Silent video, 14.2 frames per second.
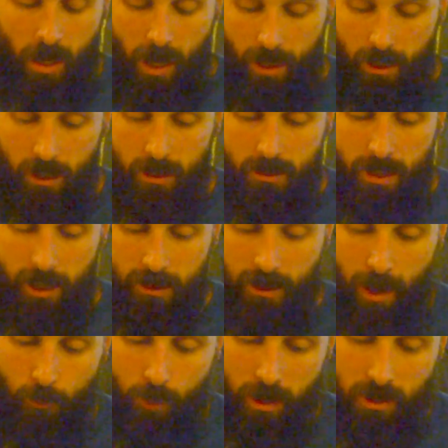I need to take
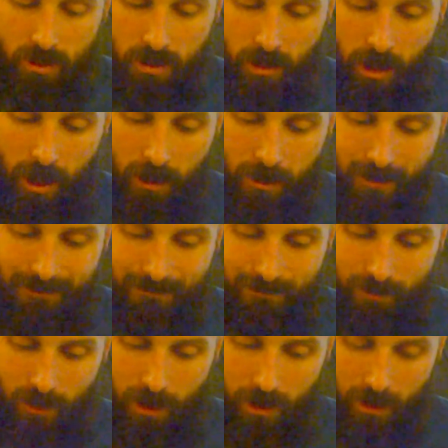that pencil out,
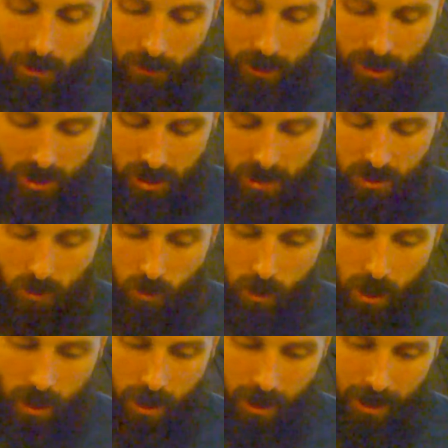which is
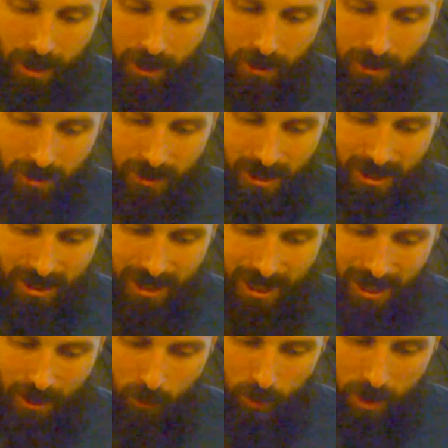why I use a
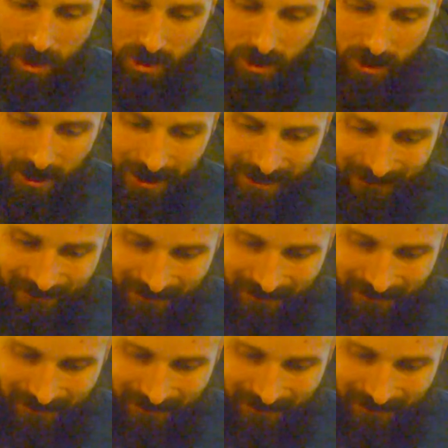second pencil.